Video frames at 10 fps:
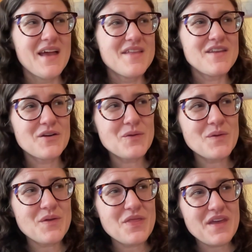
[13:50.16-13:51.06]

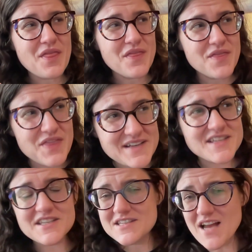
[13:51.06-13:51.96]

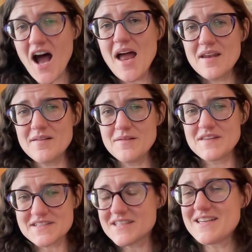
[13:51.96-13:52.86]
this is not
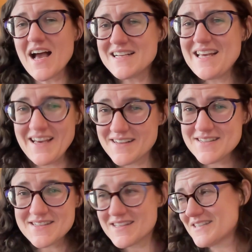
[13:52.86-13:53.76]

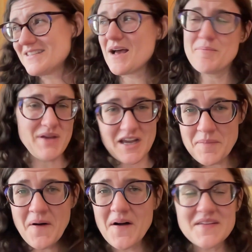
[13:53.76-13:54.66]
tennis. This is not ping
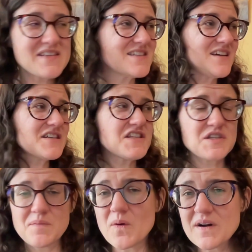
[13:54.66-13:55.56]
pong. This is not a
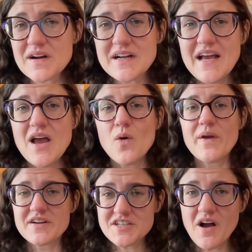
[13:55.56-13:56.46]
sport.
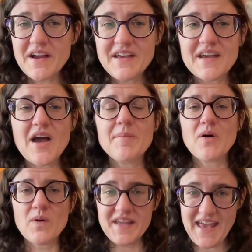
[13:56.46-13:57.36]
We are talking
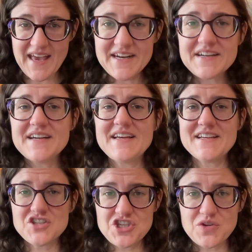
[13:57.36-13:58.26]
about what Canada
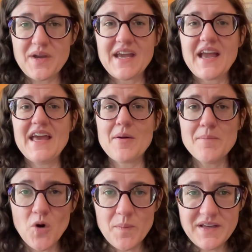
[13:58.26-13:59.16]
is doing in a
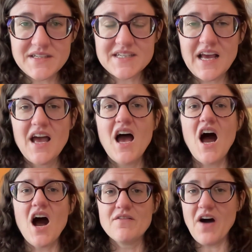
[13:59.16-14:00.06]
moment of